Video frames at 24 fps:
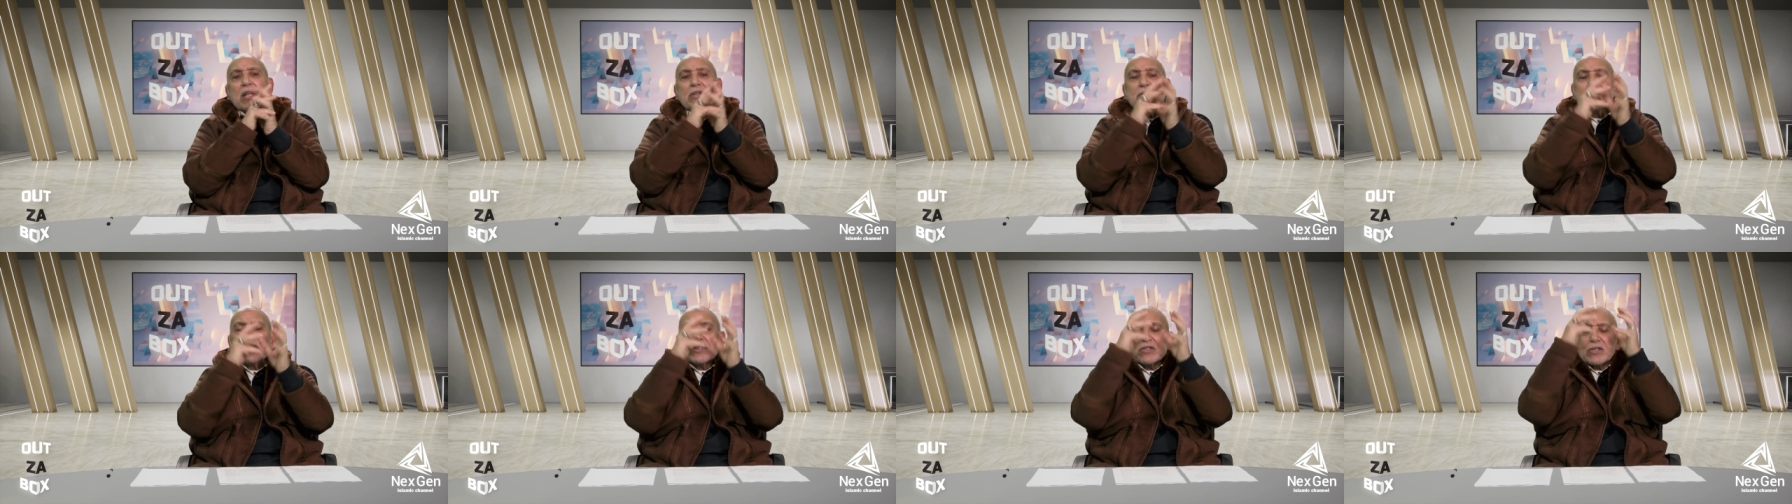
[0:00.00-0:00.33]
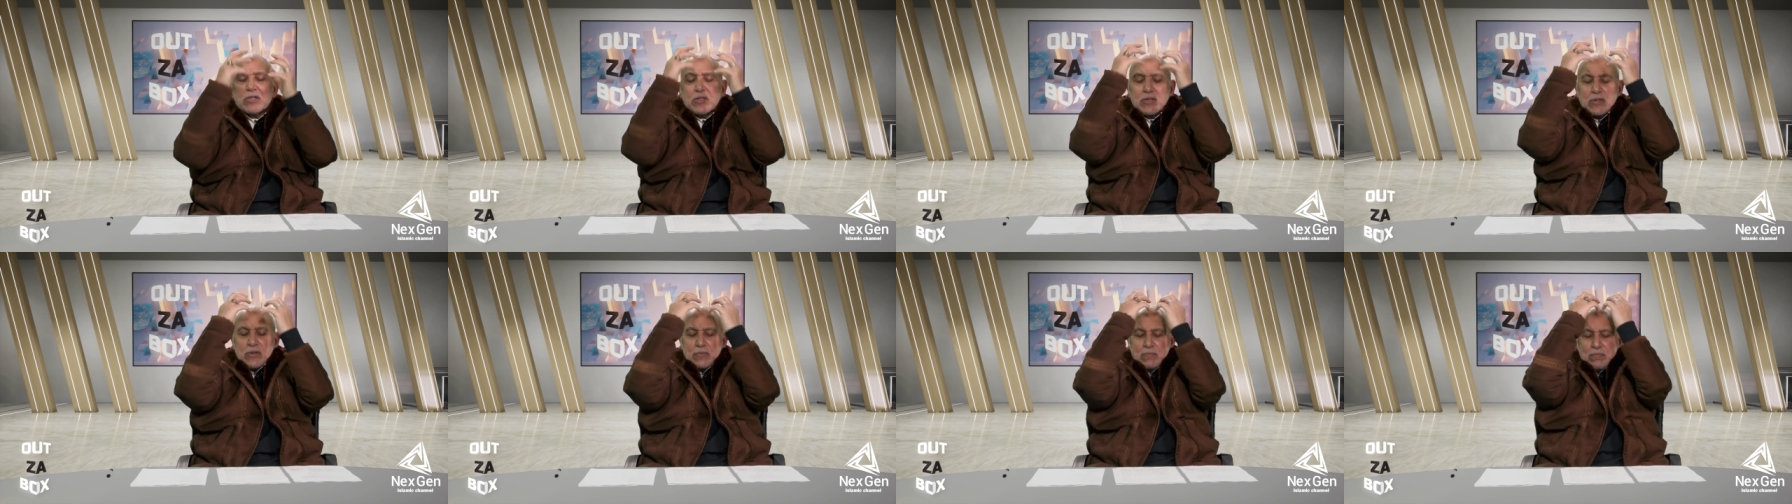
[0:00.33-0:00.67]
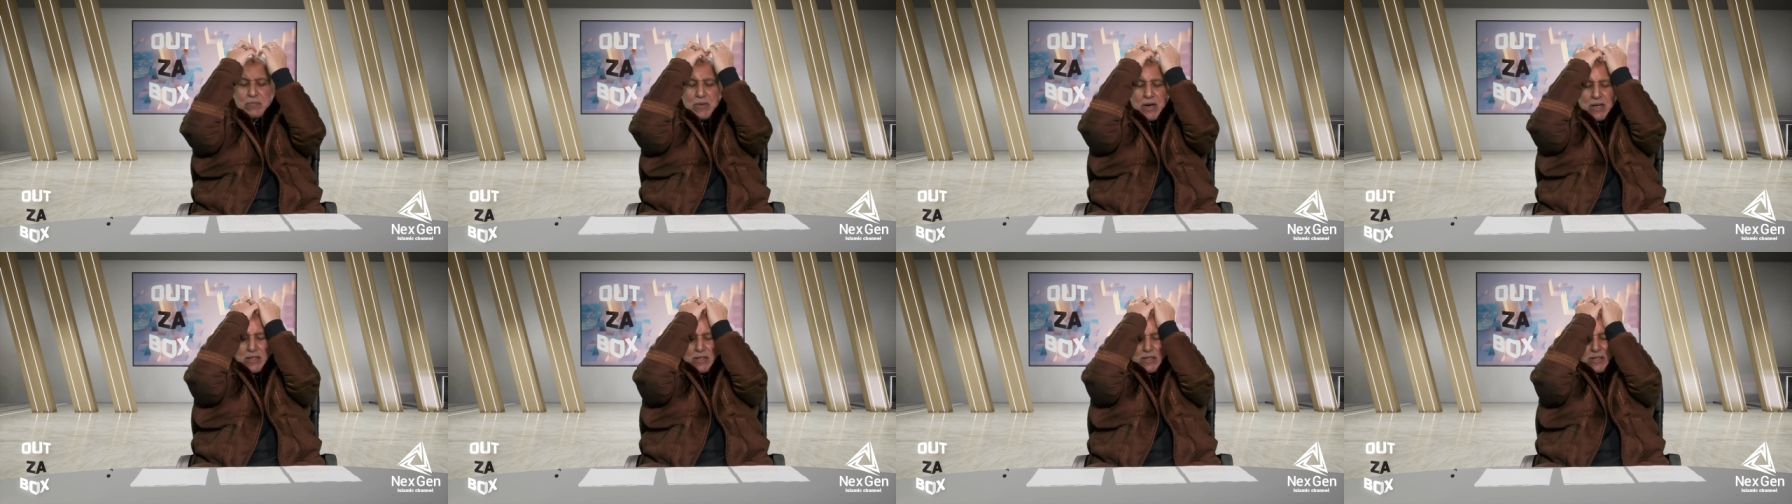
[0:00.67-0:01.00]
and said, oh
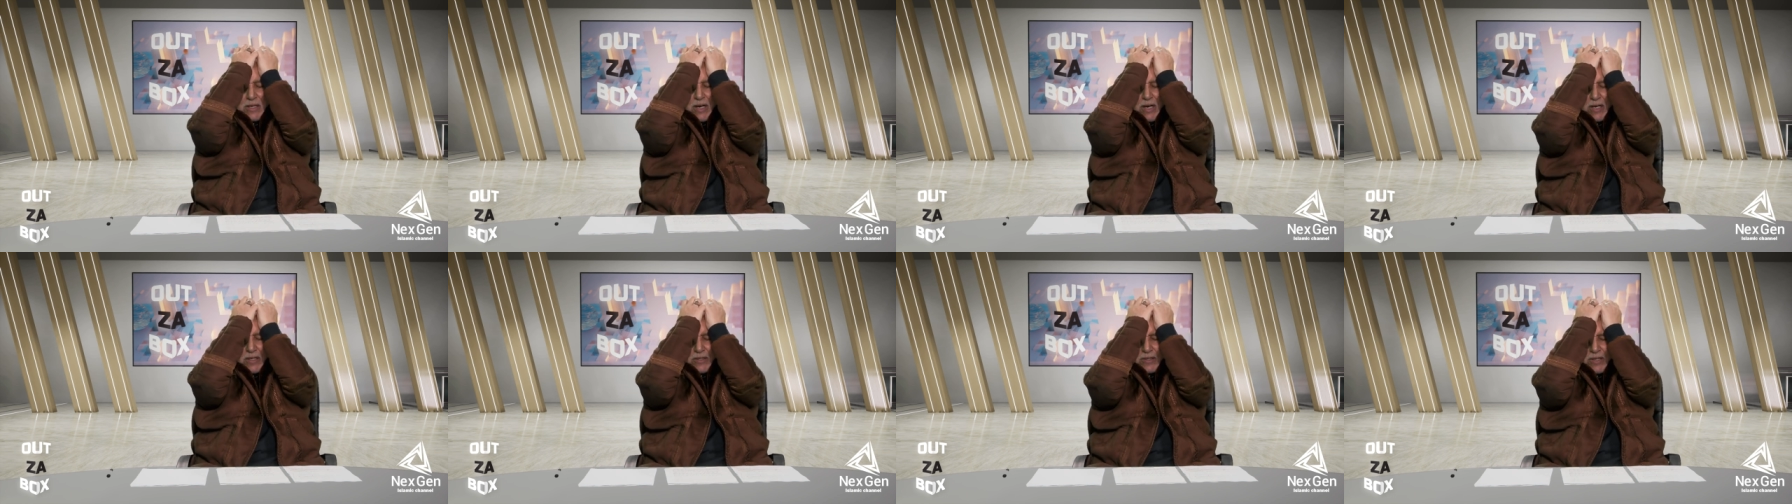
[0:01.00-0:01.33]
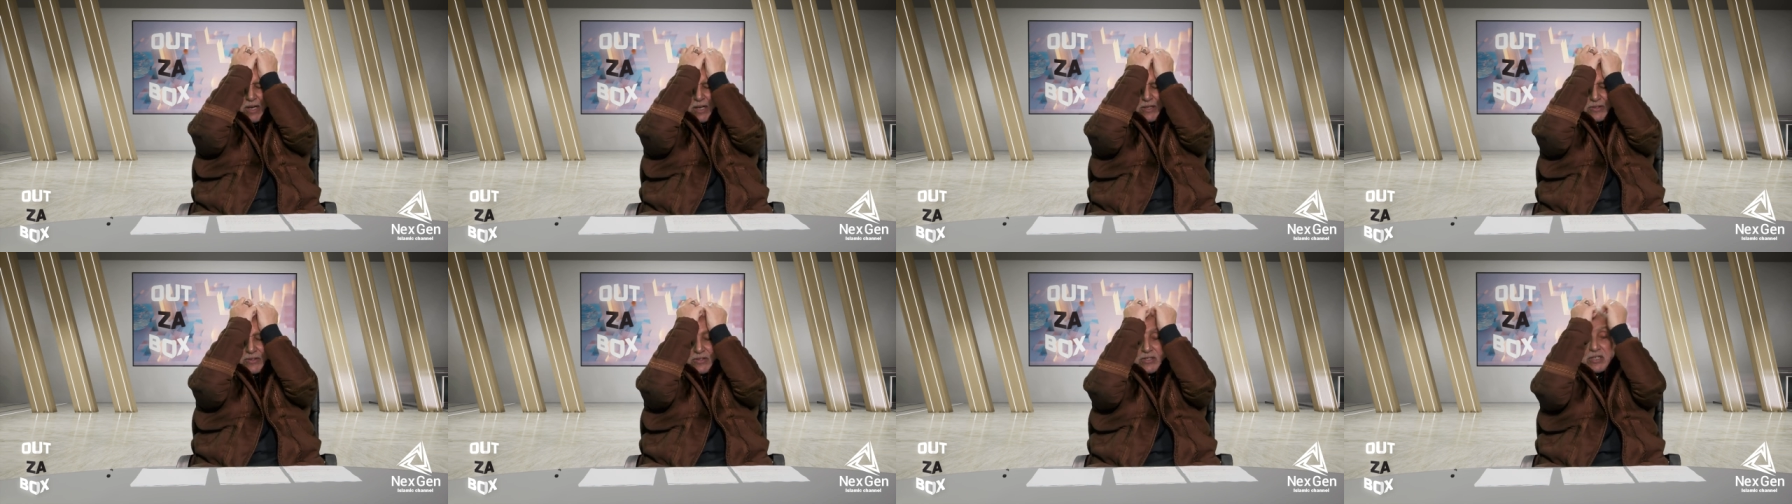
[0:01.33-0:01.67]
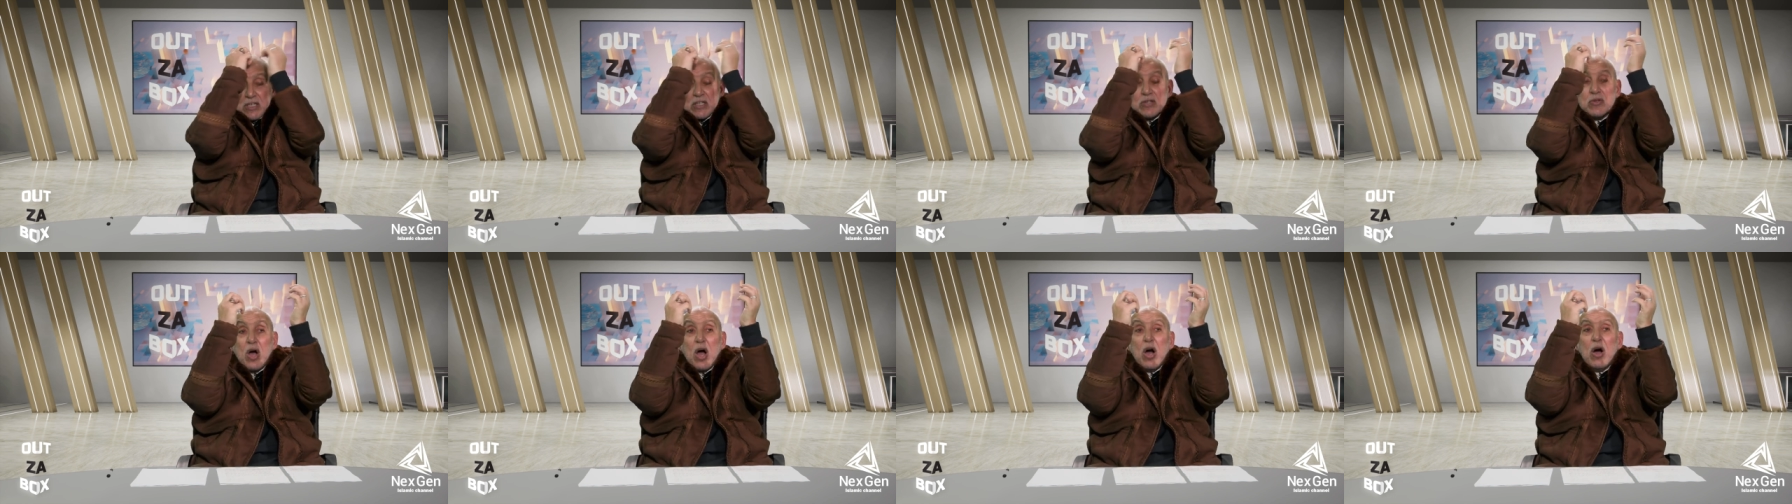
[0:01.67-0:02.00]
my God, and
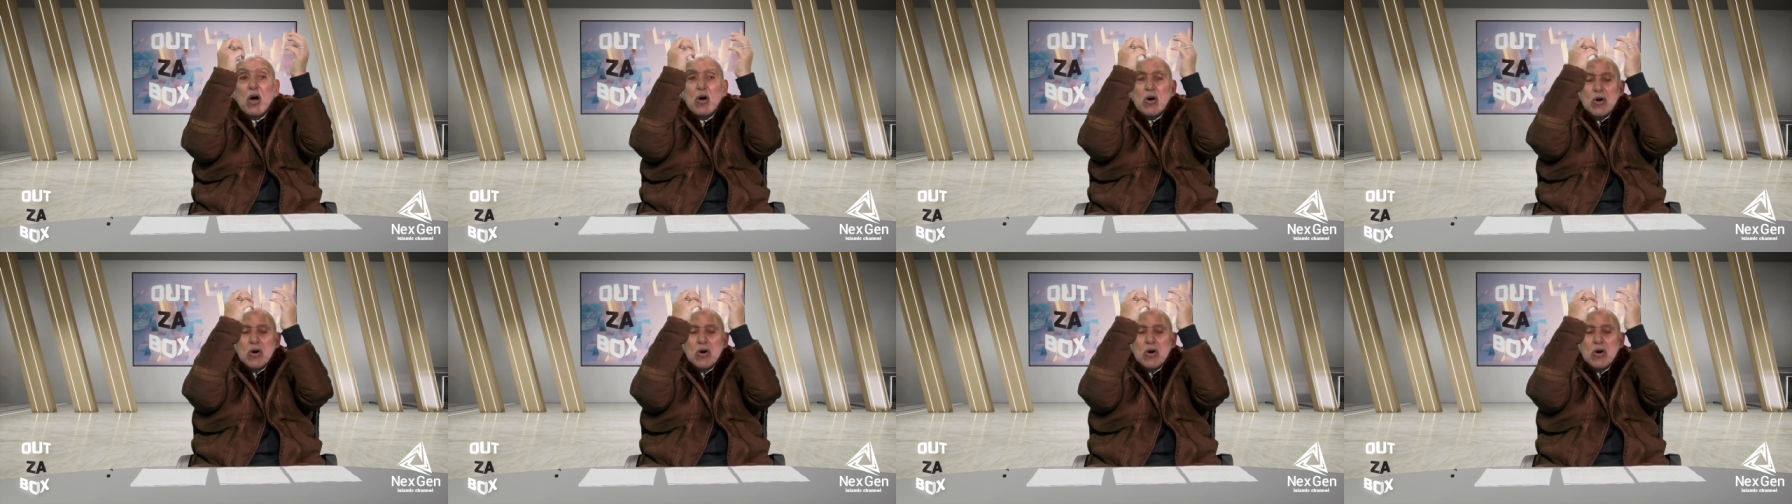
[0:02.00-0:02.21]
said,